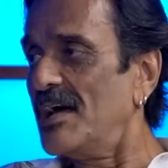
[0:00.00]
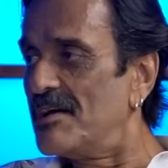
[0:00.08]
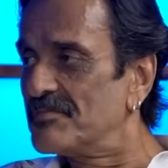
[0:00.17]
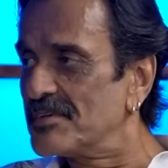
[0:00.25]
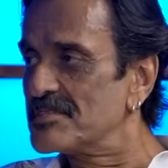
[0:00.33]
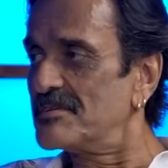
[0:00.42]

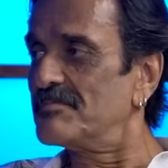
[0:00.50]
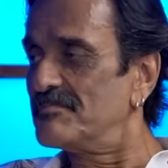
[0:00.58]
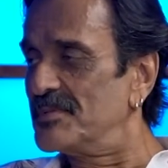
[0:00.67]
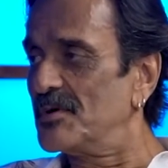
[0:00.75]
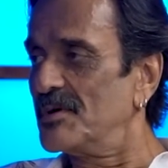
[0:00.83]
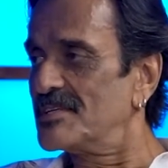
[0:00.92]
if there's
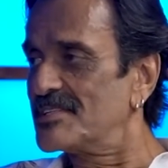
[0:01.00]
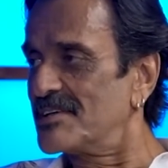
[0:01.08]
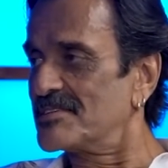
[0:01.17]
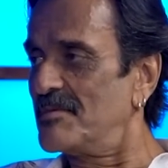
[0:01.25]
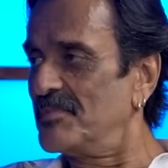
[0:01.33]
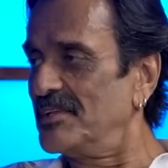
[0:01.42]
is there
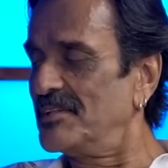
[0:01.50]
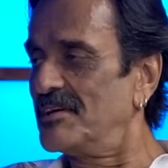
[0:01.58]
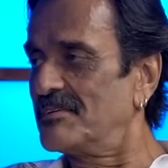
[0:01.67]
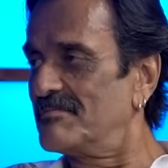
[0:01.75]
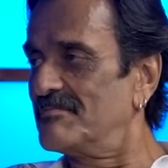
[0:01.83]
something that